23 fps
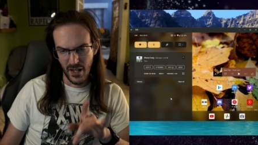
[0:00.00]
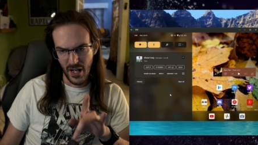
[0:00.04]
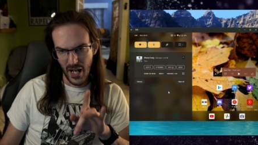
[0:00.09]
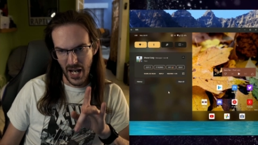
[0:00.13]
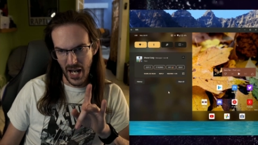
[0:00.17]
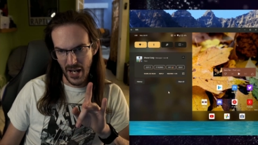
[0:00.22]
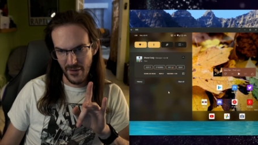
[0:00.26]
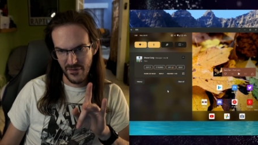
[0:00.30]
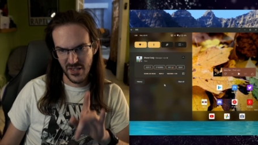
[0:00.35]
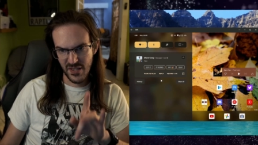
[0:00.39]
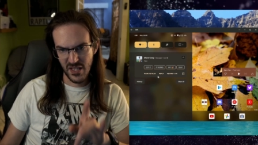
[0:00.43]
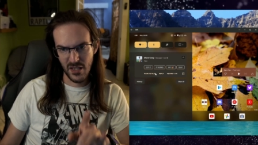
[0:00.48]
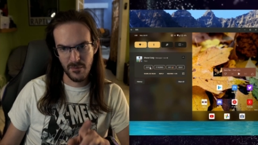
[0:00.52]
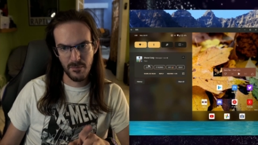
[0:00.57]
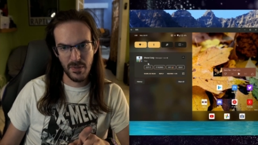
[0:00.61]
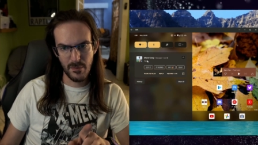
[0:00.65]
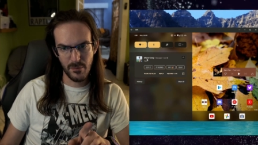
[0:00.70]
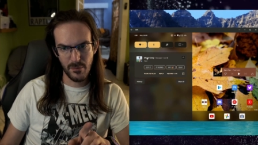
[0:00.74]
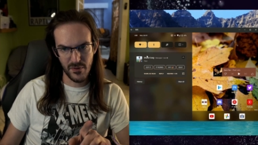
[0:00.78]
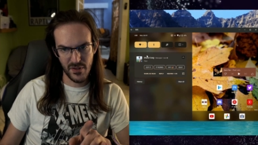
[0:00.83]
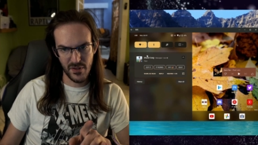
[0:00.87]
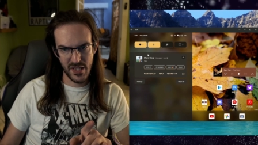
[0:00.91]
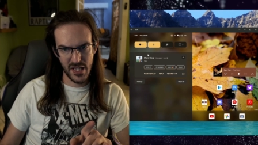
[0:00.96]
I've seen
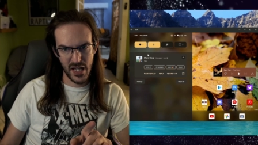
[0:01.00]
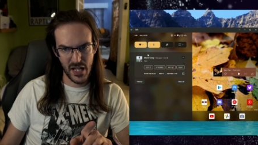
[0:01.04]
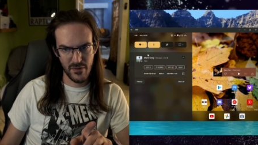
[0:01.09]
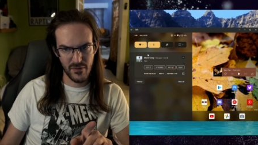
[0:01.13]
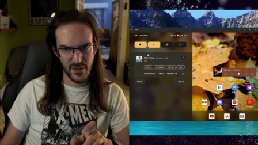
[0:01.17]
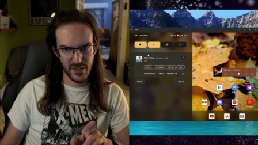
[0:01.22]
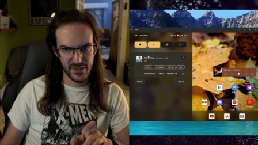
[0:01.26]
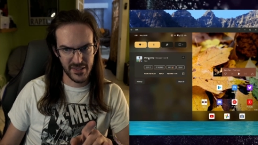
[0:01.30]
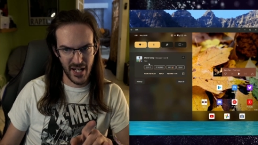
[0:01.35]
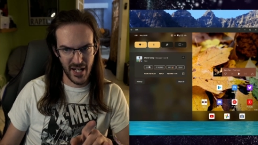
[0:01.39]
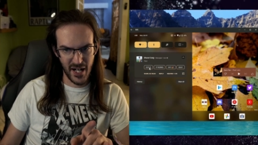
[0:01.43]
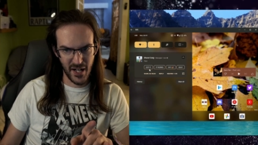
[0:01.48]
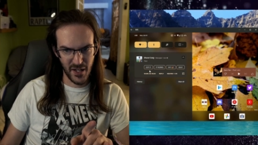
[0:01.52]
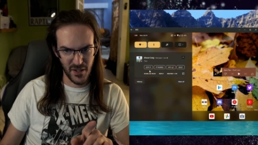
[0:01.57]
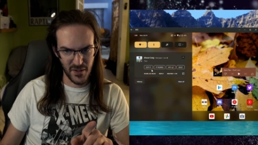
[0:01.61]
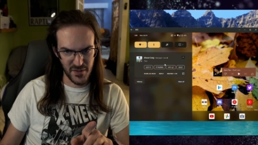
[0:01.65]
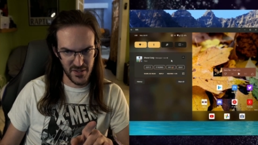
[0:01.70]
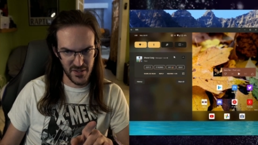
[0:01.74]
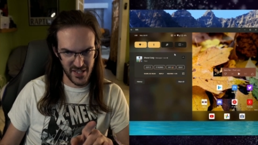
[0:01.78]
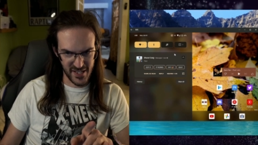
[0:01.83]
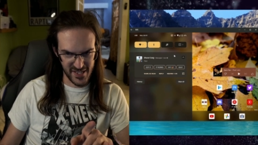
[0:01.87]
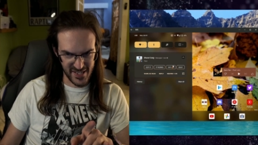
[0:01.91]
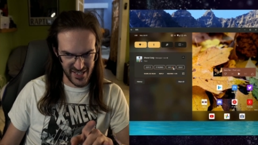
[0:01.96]
people saying that
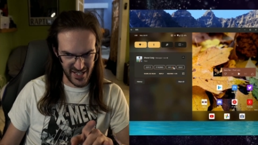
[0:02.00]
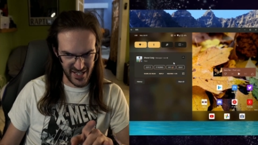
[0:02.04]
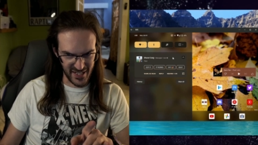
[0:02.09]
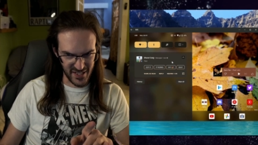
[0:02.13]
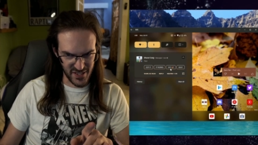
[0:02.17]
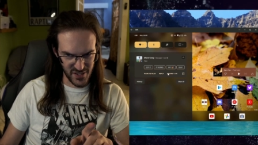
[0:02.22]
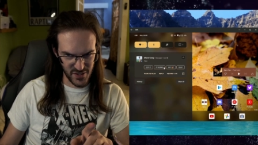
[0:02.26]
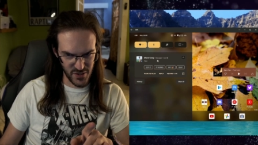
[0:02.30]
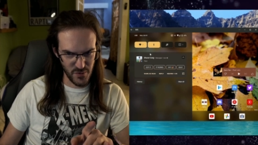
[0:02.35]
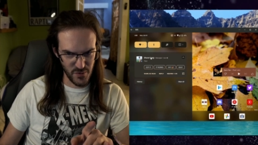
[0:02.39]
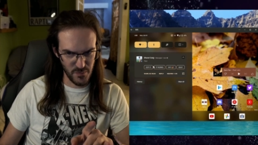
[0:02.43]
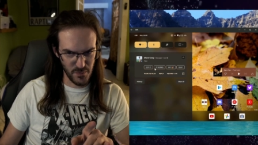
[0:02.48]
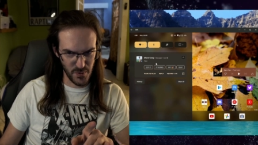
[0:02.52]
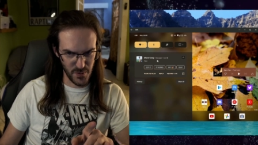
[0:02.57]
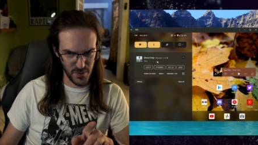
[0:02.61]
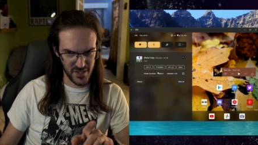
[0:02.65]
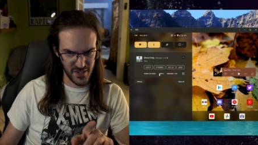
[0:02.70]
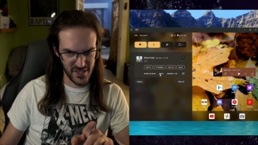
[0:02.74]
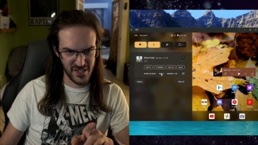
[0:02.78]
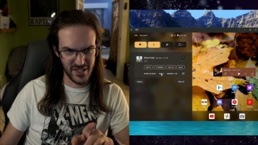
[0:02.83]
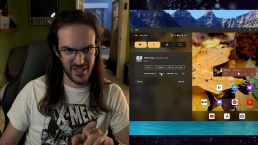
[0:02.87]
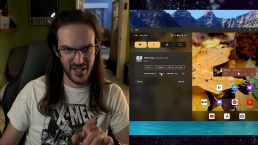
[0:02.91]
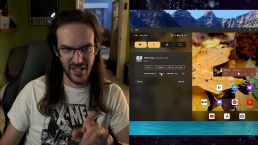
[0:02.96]
theirs is like super
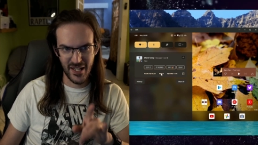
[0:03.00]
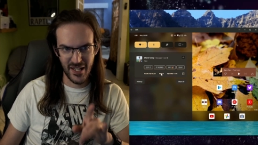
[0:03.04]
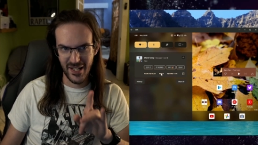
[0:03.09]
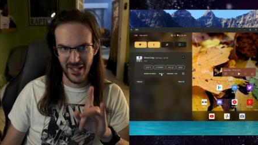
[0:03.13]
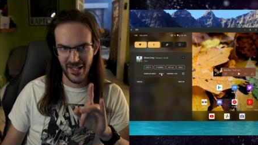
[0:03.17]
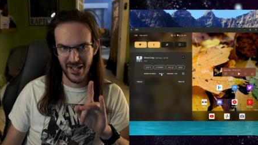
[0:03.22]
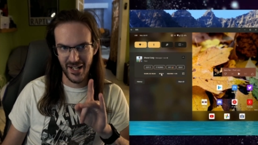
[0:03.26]
skinny,